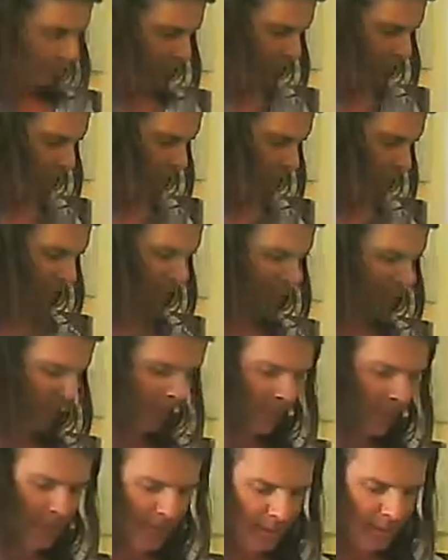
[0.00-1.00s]
and stuff like that.
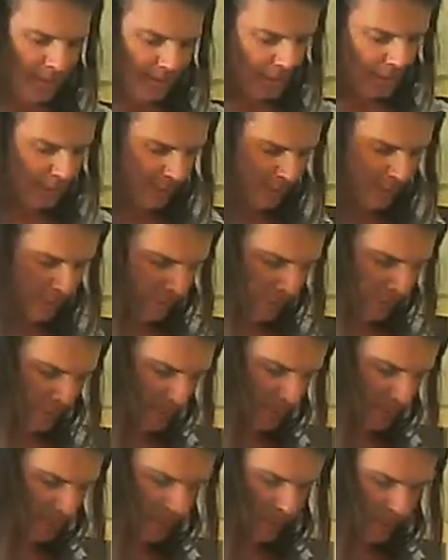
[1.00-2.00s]
But it doesn't
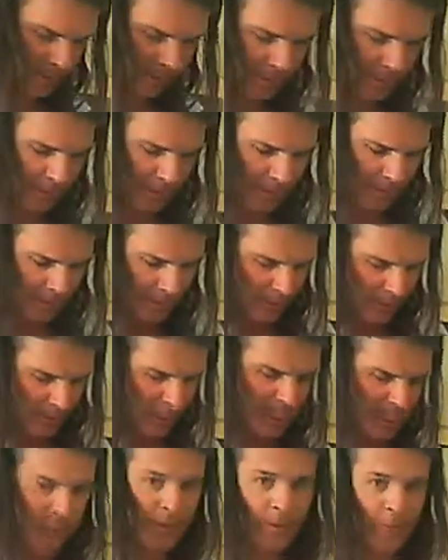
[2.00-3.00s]
taste like that. It tastes literally
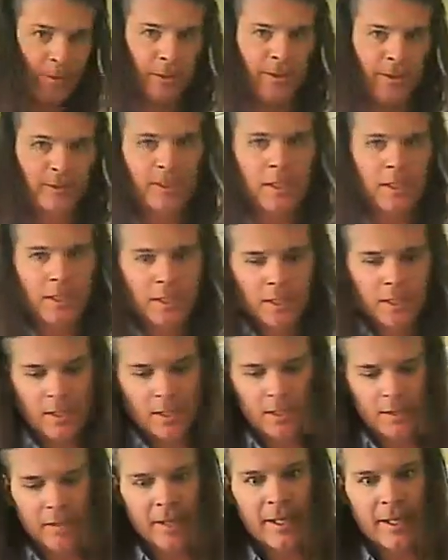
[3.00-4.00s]
like green beans.
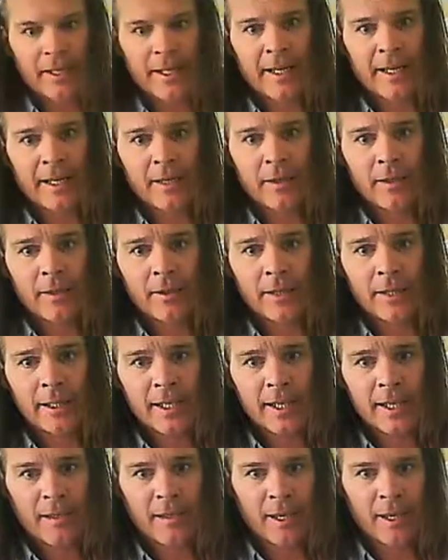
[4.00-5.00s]
Right now, I already
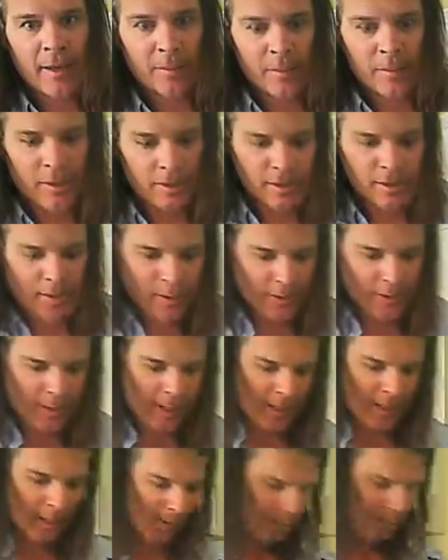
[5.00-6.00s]
got that much in the
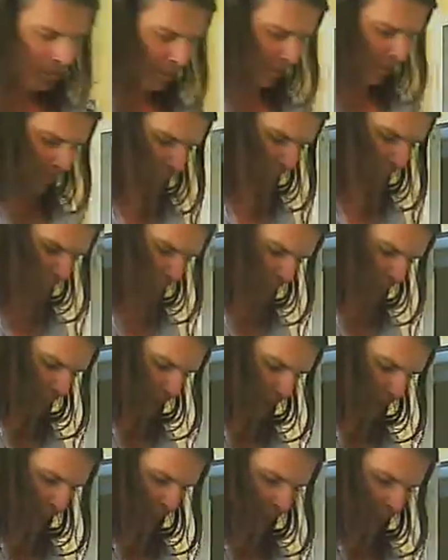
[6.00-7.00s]
salad bowl.
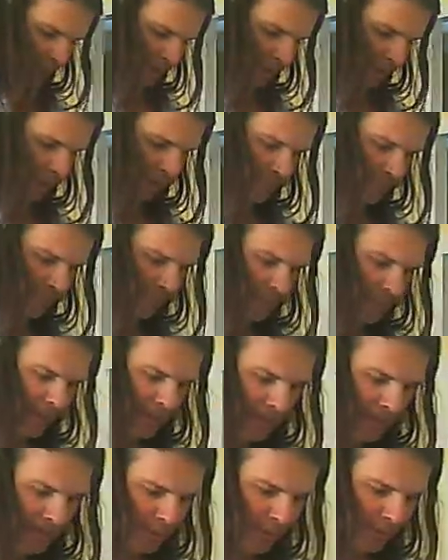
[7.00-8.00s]
Got a
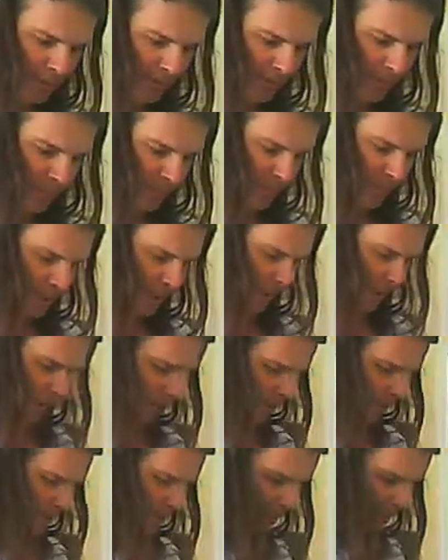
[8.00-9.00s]
little baby one
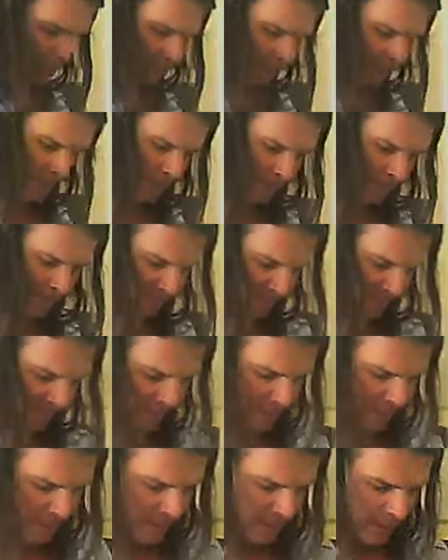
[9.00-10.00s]
here too.
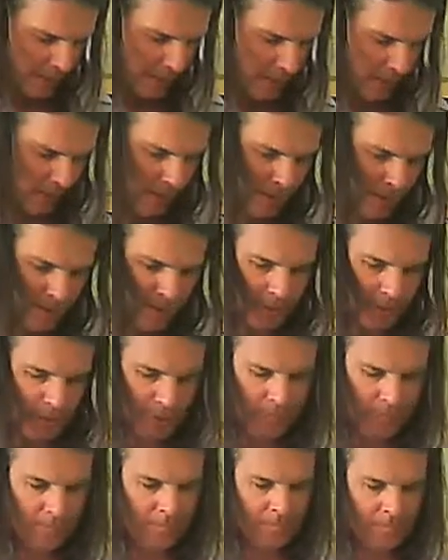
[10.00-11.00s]
And
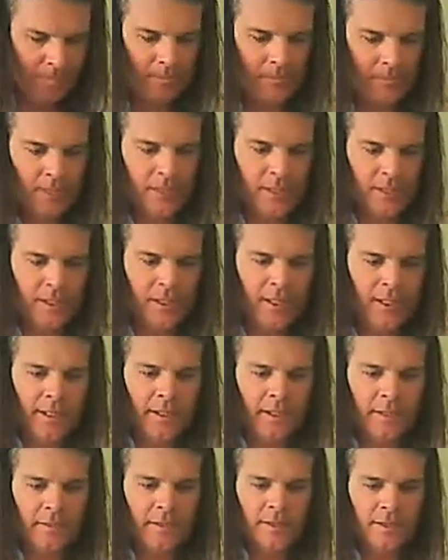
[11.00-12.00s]
also, right
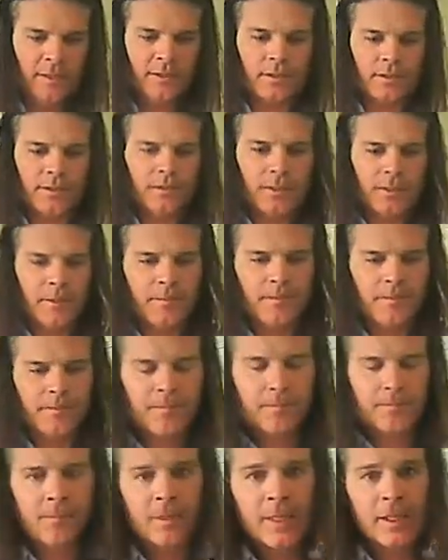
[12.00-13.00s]
now, these
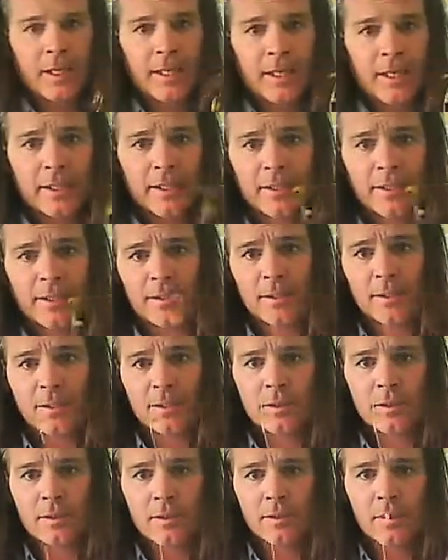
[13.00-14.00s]

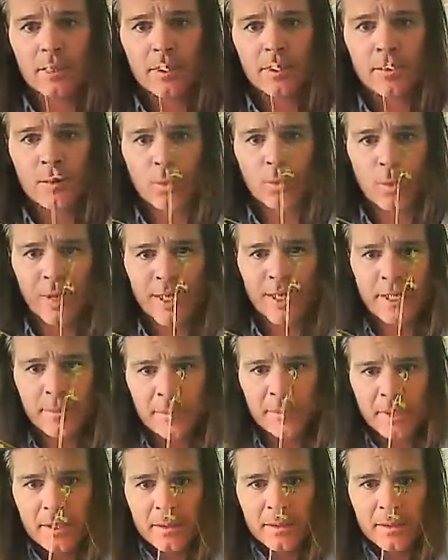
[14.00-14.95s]
are grape